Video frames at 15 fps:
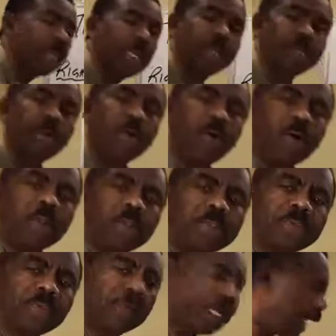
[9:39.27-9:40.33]
if all
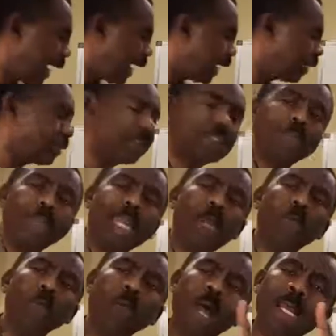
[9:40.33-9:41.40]
three angles
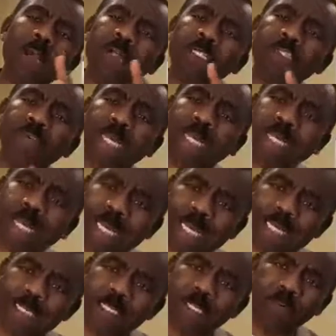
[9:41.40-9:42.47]
make
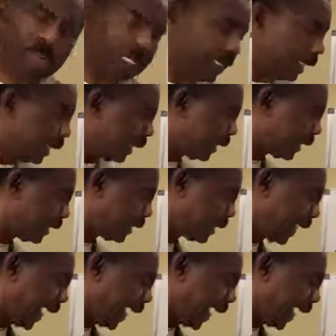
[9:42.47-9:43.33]
180 degrees, and this is